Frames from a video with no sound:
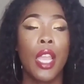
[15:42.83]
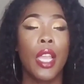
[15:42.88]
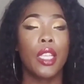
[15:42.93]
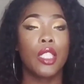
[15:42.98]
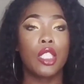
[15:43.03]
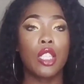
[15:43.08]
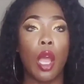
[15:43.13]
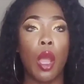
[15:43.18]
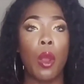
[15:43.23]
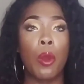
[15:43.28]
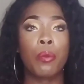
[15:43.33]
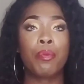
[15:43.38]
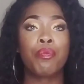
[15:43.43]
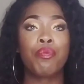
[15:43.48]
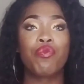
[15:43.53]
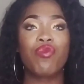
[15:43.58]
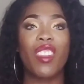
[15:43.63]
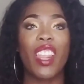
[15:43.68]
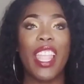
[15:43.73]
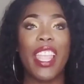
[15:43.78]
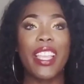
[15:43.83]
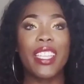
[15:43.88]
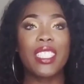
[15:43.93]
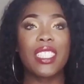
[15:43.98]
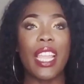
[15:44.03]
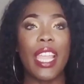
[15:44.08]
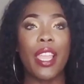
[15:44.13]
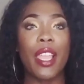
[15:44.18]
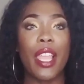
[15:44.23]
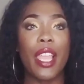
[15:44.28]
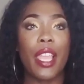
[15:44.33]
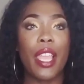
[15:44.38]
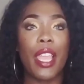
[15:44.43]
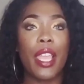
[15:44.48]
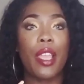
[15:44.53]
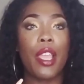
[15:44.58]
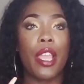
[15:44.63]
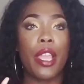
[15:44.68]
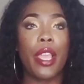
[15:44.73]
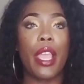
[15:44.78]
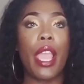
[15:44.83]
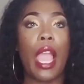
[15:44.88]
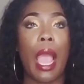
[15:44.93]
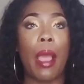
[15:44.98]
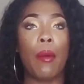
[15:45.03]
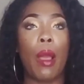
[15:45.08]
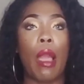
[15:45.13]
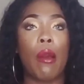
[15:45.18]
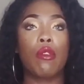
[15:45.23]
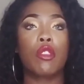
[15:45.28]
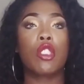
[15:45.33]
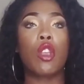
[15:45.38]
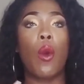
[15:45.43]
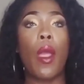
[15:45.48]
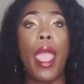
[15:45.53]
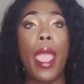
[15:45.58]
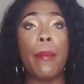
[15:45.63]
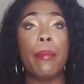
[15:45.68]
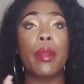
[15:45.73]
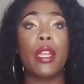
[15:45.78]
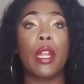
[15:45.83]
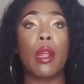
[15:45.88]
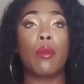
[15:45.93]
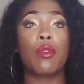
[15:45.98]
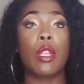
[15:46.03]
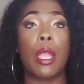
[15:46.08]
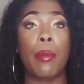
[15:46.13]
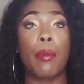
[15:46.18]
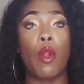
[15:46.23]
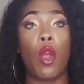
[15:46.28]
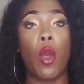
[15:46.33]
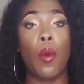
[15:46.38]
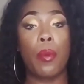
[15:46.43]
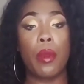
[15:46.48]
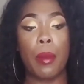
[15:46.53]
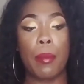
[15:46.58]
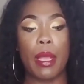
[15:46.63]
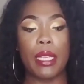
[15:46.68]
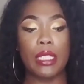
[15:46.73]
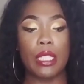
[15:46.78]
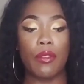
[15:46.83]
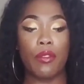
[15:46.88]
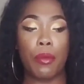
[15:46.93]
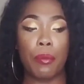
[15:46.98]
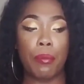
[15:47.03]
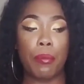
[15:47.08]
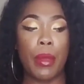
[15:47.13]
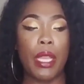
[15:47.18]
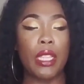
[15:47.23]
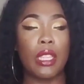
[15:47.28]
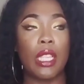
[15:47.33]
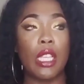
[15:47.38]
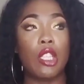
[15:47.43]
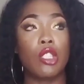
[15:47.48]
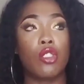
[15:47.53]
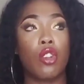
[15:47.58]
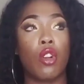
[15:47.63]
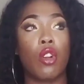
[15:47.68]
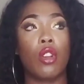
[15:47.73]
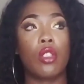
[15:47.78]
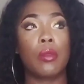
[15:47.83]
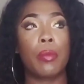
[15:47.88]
So I was so happy that I was able to open up myself and meet these girls.